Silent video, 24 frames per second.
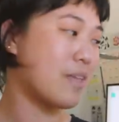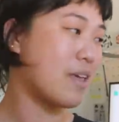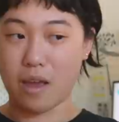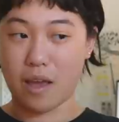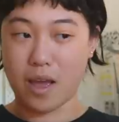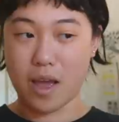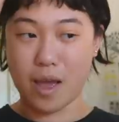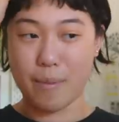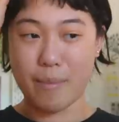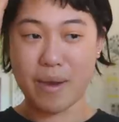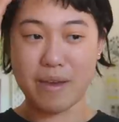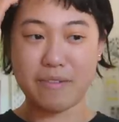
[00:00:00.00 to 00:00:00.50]

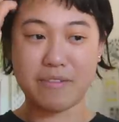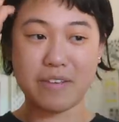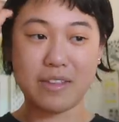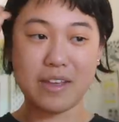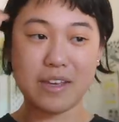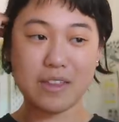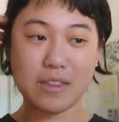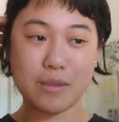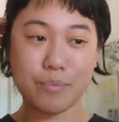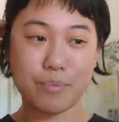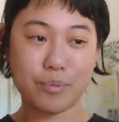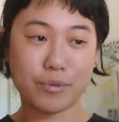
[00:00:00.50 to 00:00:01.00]
I feel
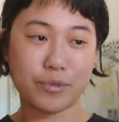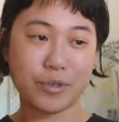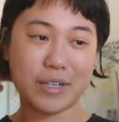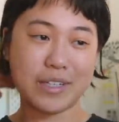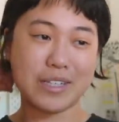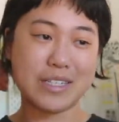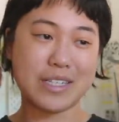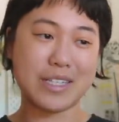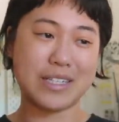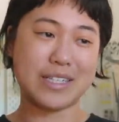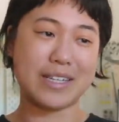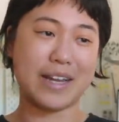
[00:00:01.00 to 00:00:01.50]
like the
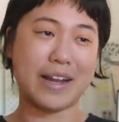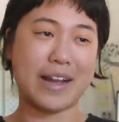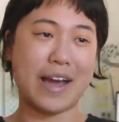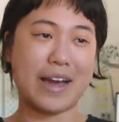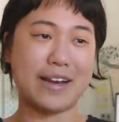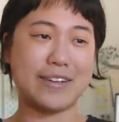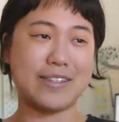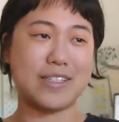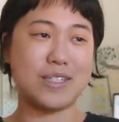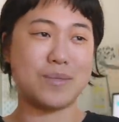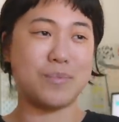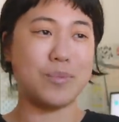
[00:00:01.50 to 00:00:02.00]
print is like
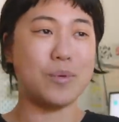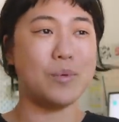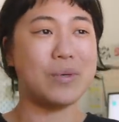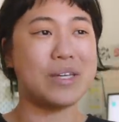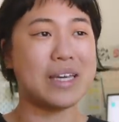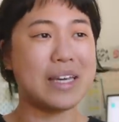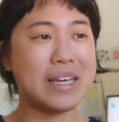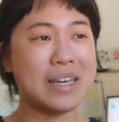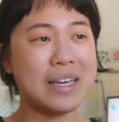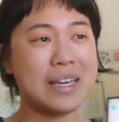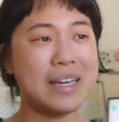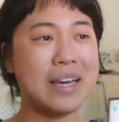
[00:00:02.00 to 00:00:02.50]
kind of
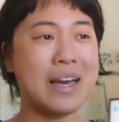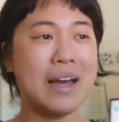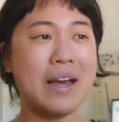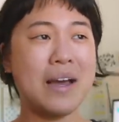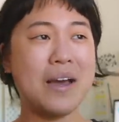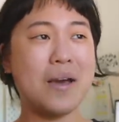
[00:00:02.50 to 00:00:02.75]
spooky,